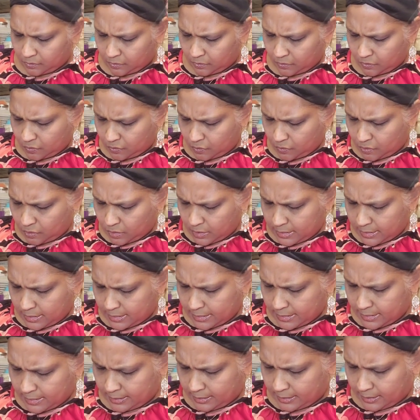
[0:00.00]

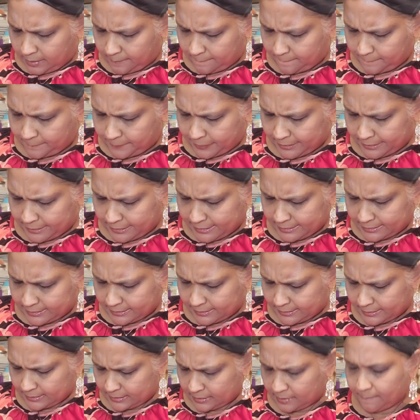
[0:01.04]
Olay
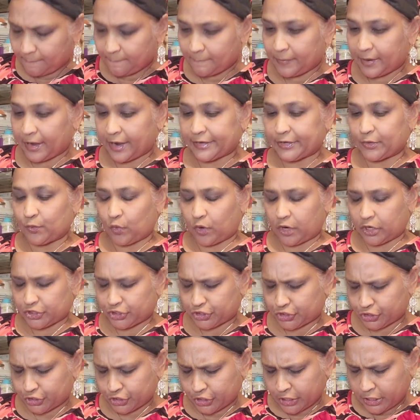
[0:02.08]
Complete Body
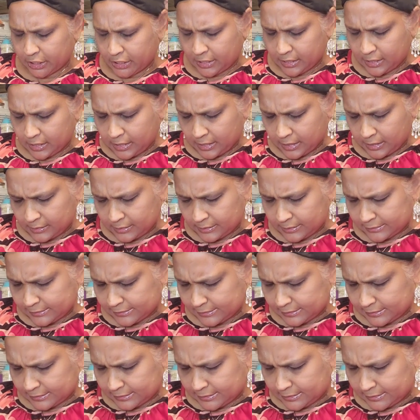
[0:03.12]
Wash. And
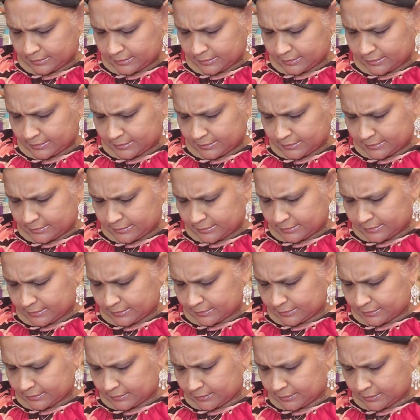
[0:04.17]
this
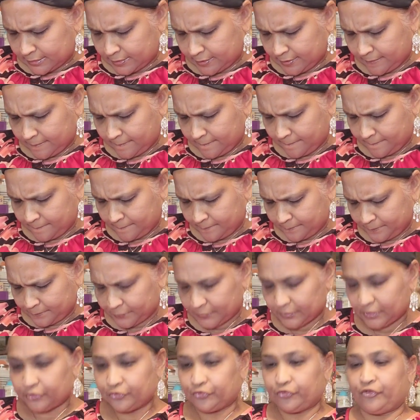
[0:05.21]
is
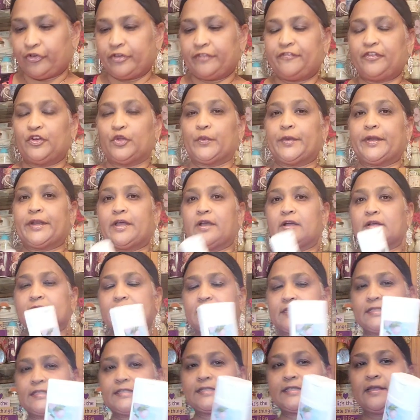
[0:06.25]
three fluid
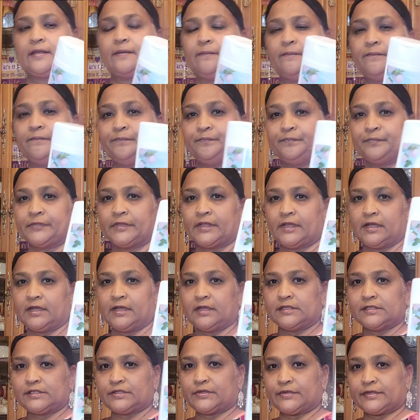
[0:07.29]
ounces.
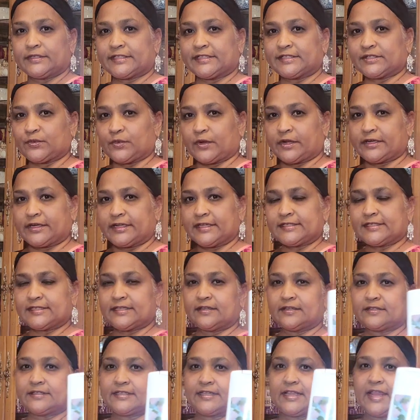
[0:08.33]
So this is what this
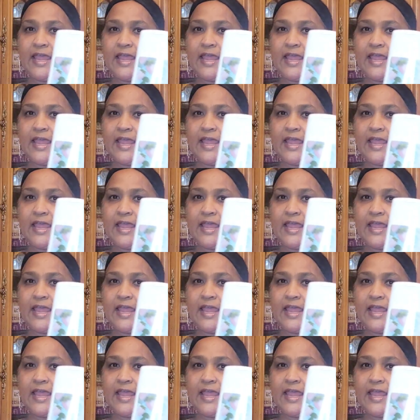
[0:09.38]
looks